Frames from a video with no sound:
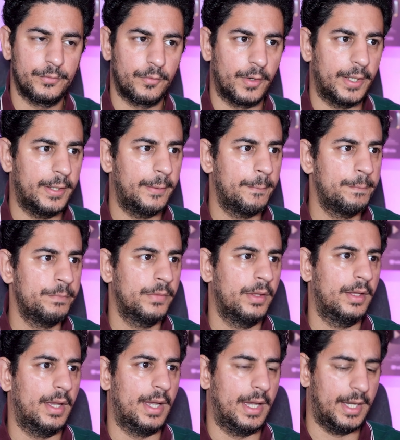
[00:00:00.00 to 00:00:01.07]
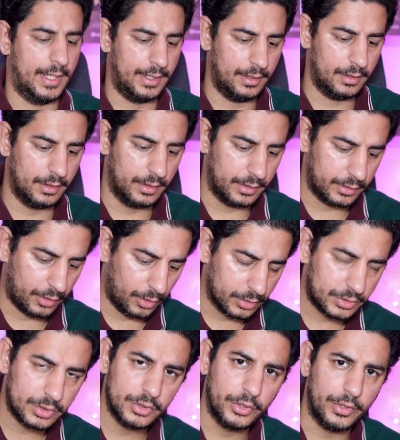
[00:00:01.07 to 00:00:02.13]
right? And
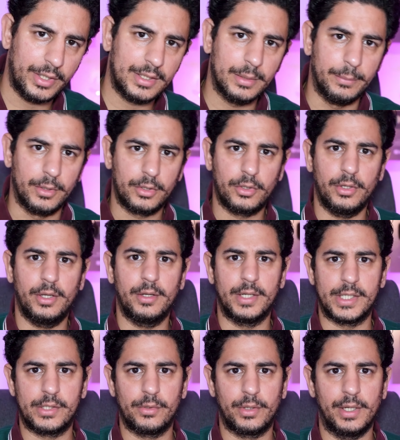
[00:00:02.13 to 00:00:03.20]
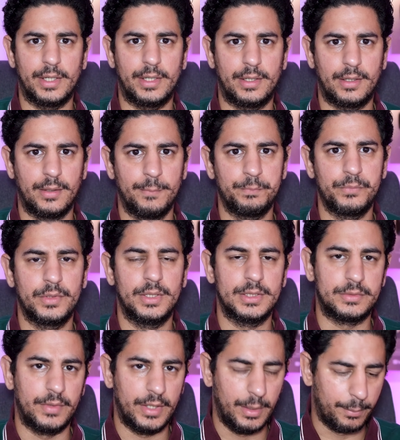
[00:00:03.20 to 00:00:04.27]
also during the Mercury retrograde,
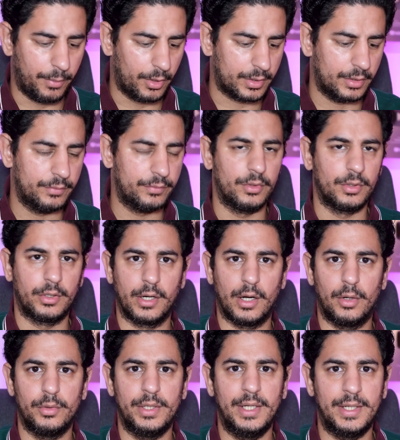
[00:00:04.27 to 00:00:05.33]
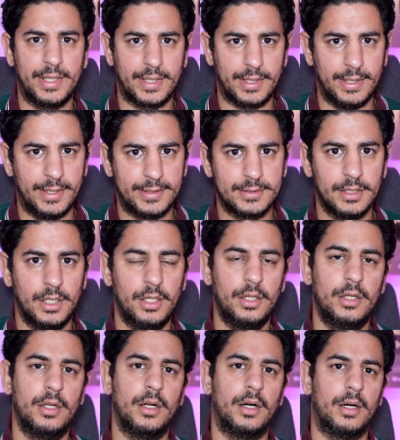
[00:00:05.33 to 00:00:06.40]
it's very important for grounding techniques.
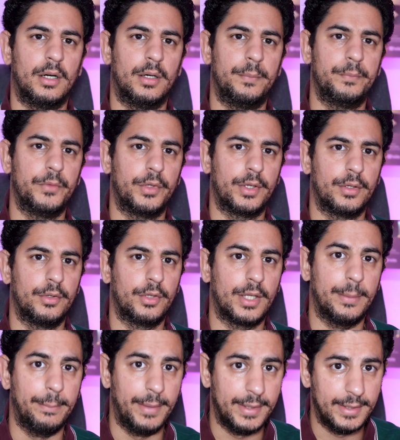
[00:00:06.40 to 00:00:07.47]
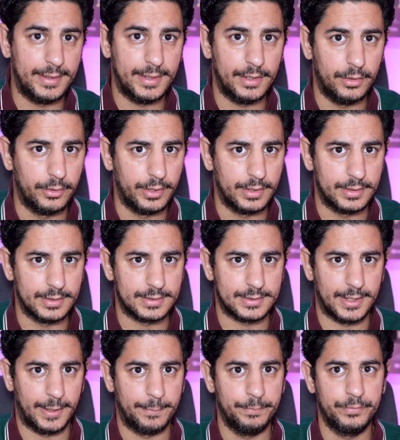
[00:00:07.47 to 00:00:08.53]
You can meditate during this
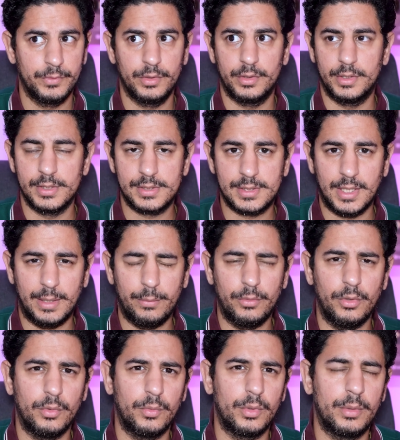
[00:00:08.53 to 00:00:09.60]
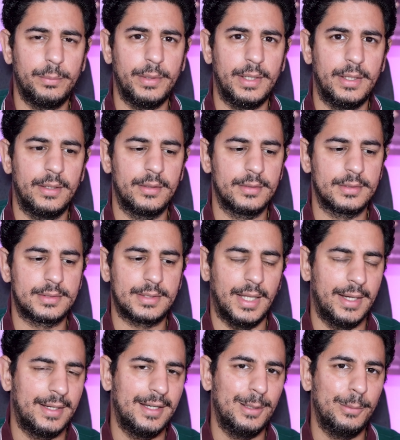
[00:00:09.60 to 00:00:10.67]
time. This time you would be
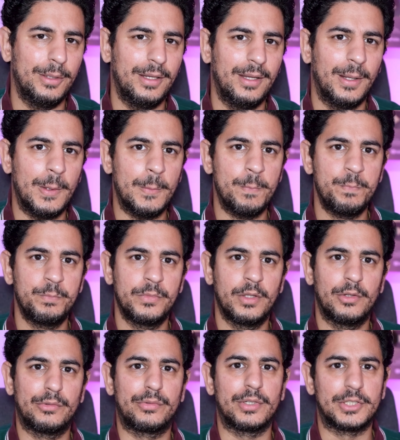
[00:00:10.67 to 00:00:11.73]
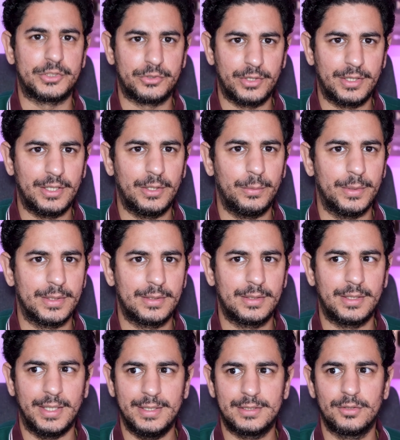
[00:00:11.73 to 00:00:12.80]
slightly be frustrated with
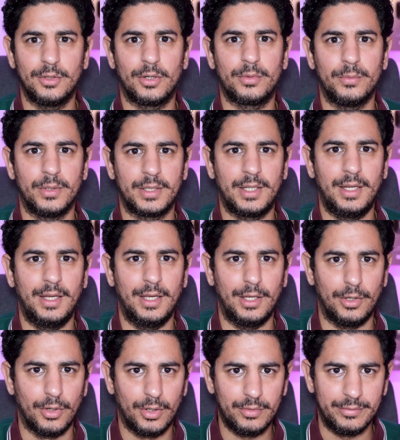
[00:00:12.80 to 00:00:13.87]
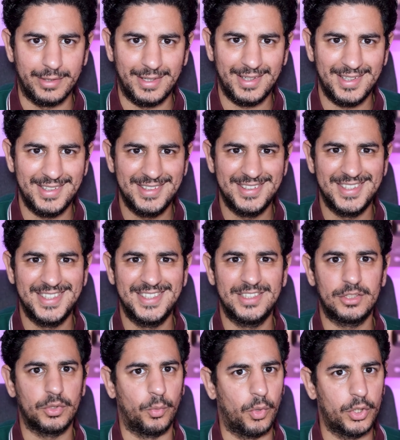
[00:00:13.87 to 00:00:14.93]
things not working in your way.
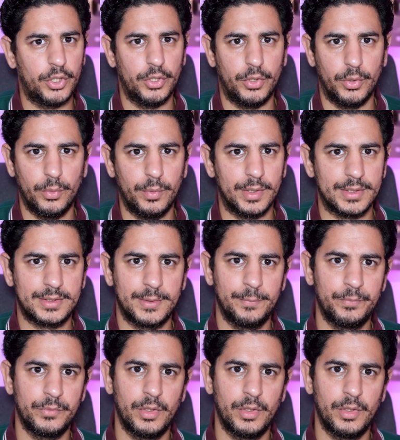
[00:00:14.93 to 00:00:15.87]
So what you do is,